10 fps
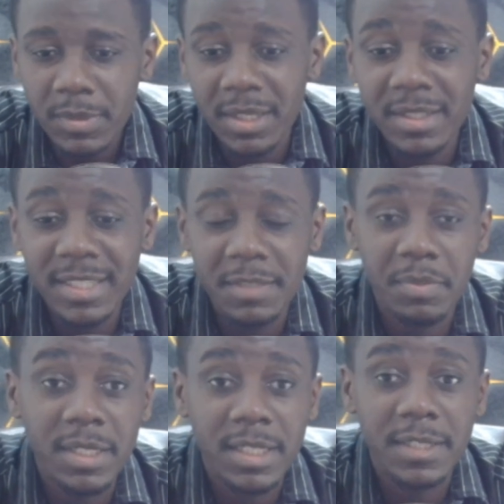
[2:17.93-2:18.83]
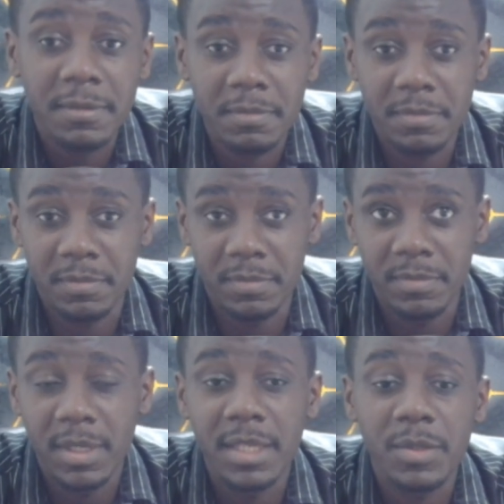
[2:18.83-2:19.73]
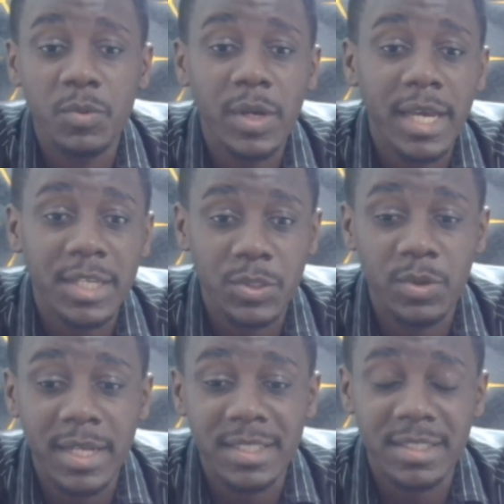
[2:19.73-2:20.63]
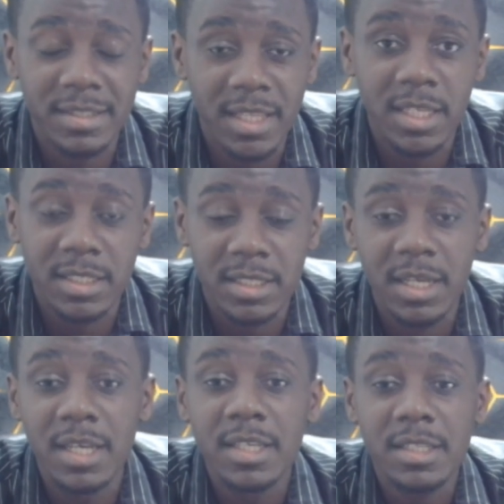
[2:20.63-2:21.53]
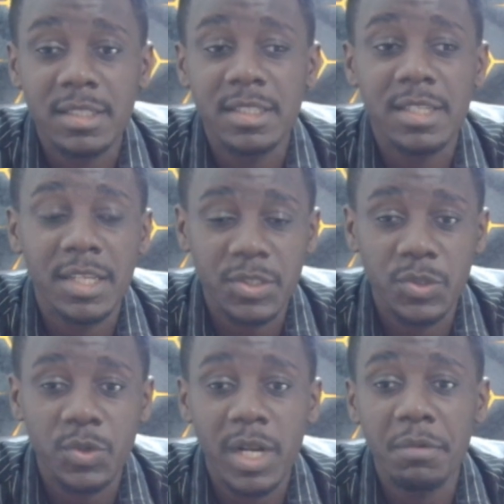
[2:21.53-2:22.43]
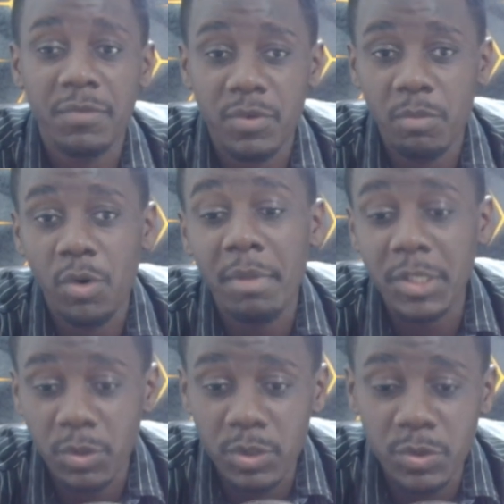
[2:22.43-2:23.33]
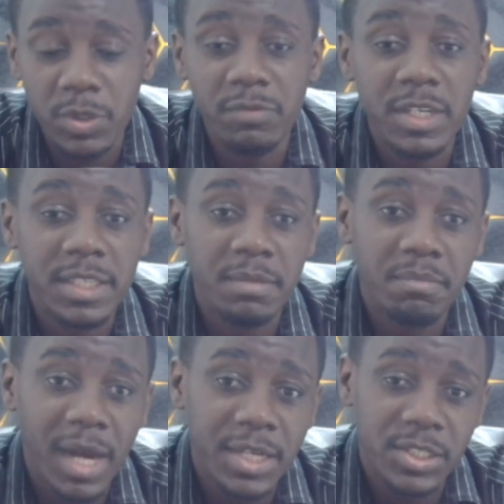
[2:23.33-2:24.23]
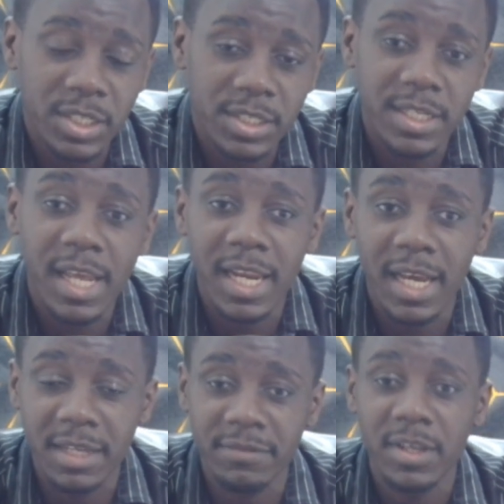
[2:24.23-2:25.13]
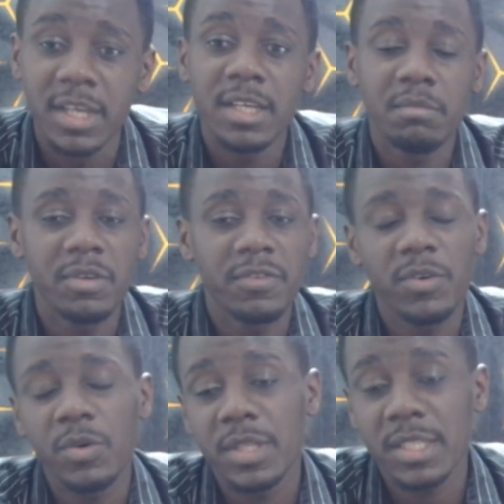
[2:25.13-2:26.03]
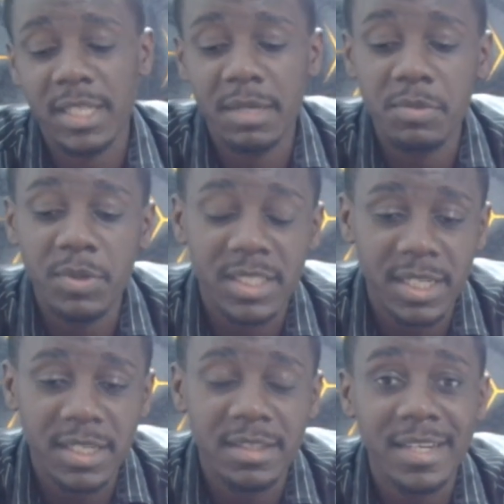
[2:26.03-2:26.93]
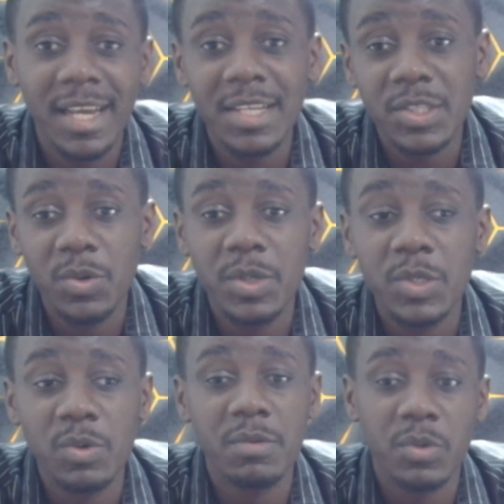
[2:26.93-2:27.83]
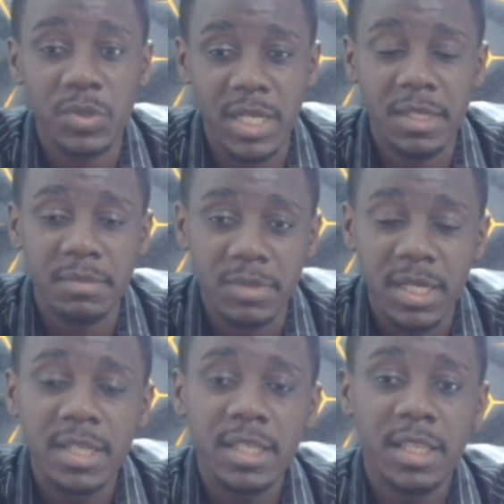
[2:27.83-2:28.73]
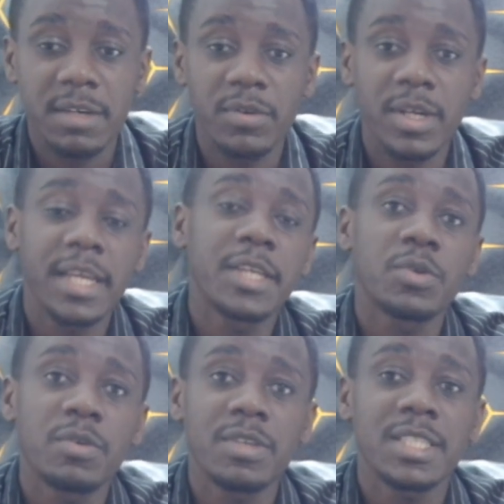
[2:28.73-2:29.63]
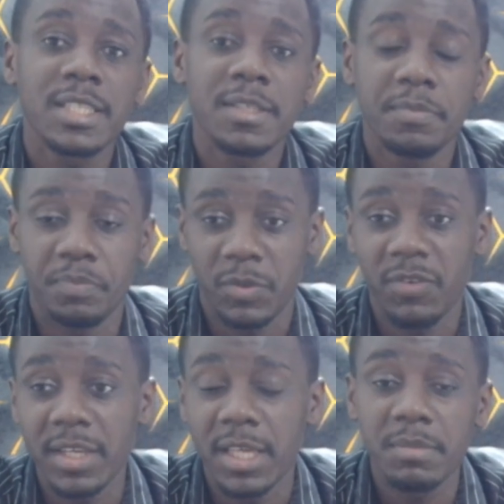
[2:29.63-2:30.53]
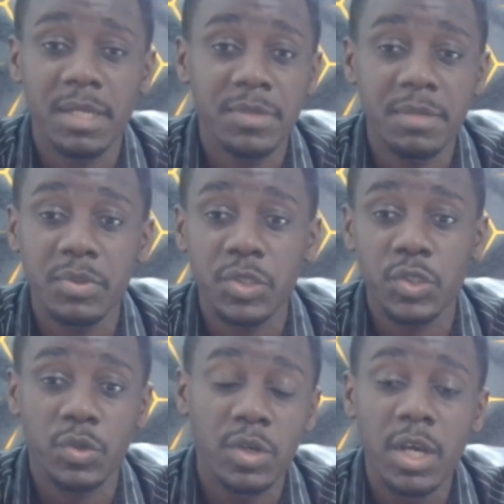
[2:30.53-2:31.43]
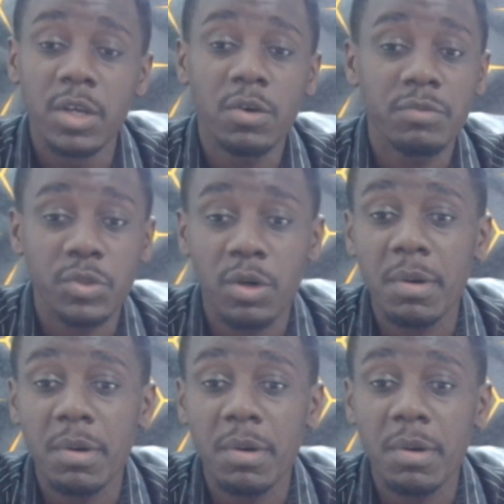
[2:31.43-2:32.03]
the way Arsenal does its things since last season away from home. I told you even in the match day live before this game really started that Arsenal is one of those teams that have gone ahead to obviously find themselves in a position of